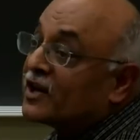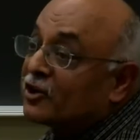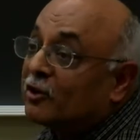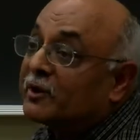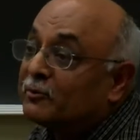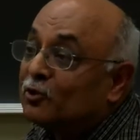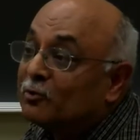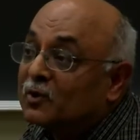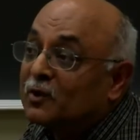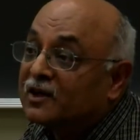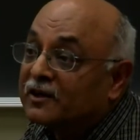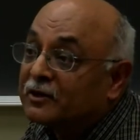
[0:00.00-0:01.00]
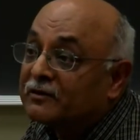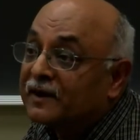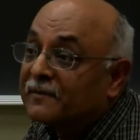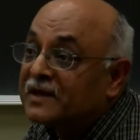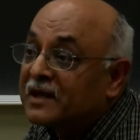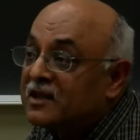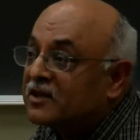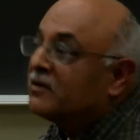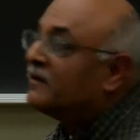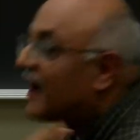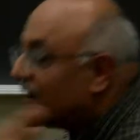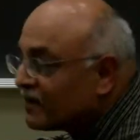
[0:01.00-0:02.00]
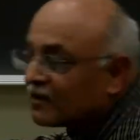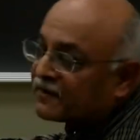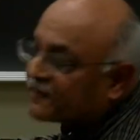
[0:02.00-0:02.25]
economic boom the world over. The revival of